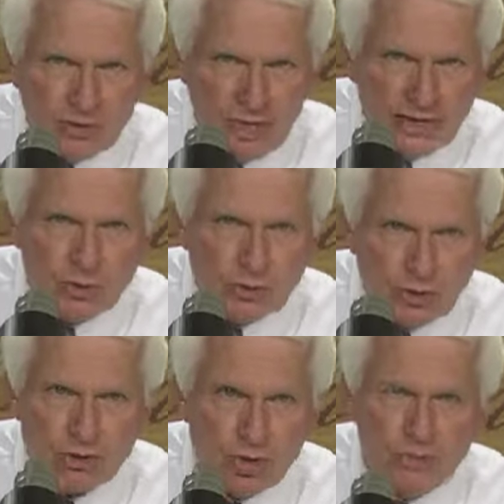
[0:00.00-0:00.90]
That's what
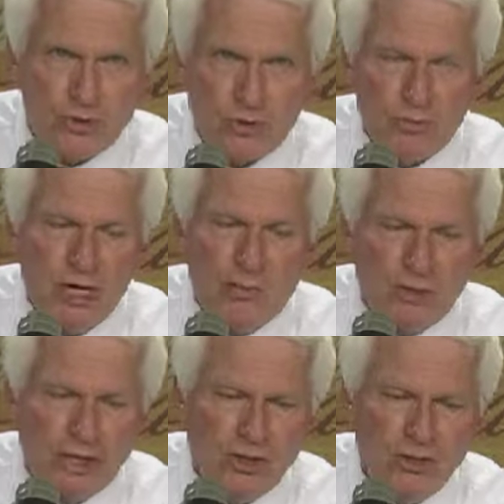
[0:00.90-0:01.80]
the scriptures mean
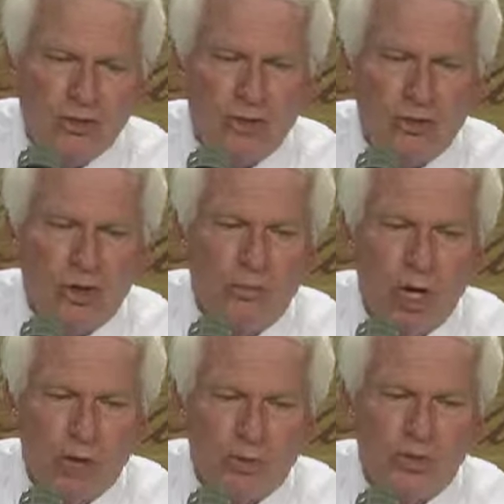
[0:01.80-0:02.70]
when they use the term
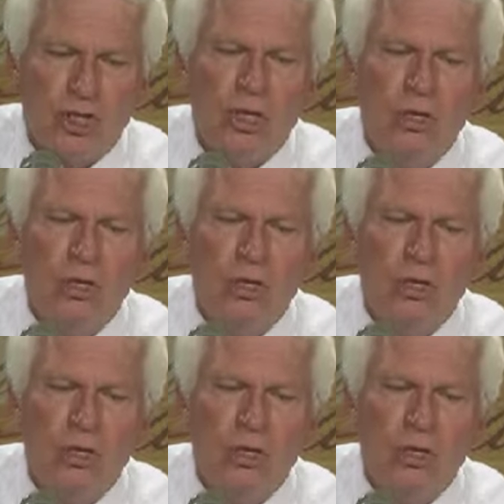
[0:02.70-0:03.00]
hosts.